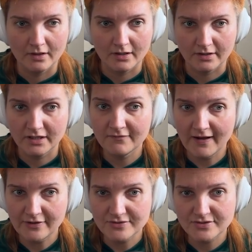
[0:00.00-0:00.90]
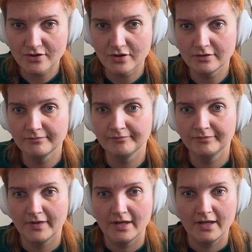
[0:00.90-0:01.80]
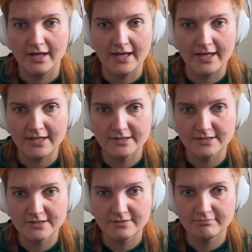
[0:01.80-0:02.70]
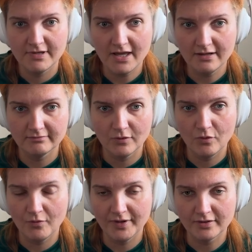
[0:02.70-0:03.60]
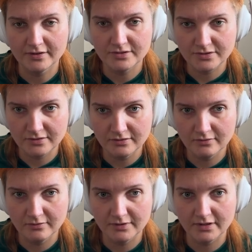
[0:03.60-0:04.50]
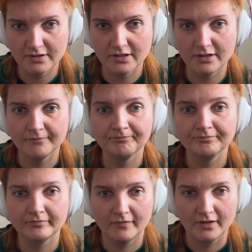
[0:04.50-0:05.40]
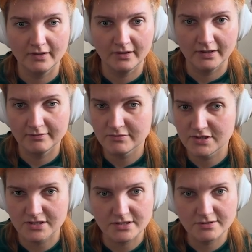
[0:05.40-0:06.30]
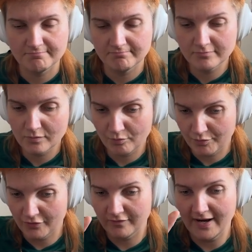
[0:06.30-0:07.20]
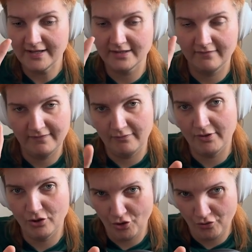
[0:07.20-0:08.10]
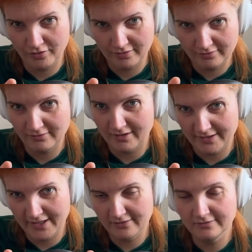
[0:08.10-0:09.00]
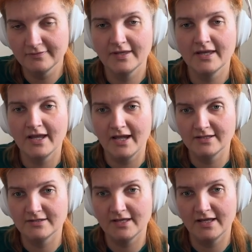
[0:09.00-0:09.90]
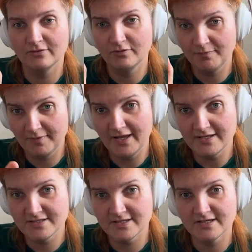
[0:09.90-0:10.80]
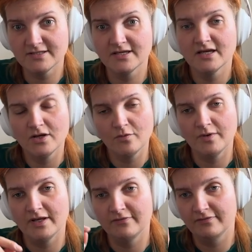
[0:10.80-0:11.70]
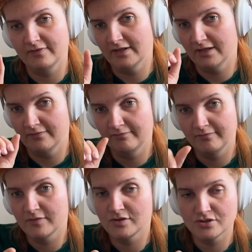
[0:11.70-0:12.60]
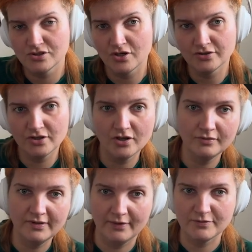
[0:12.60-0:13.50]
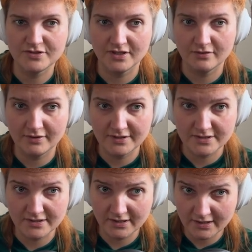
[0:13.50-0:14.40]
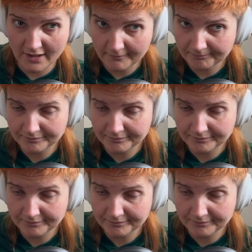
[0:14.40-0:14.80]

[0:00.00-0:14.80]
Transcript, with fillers: uh, key value store. And yeah, what we're gonna do, we're gonna uh, just provide a very long URL and then replace it with a shortcode that was generated here.